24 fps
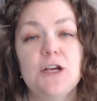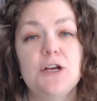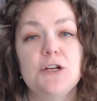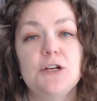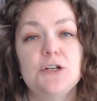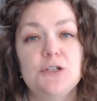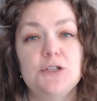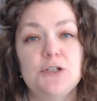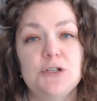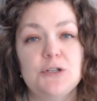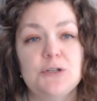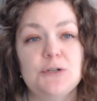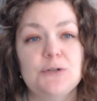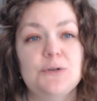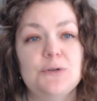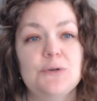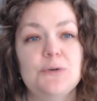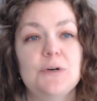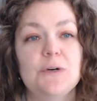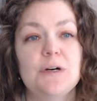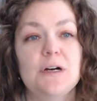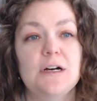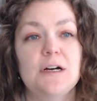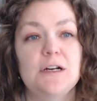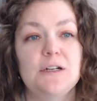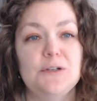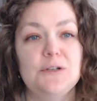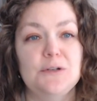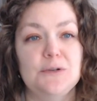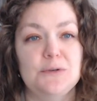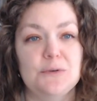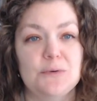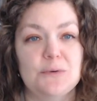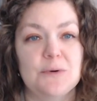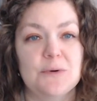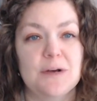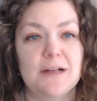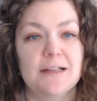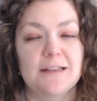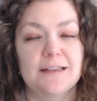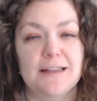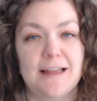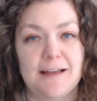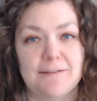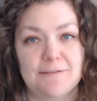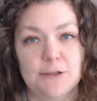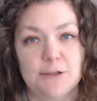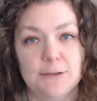to a new
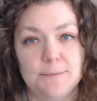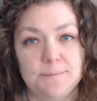level.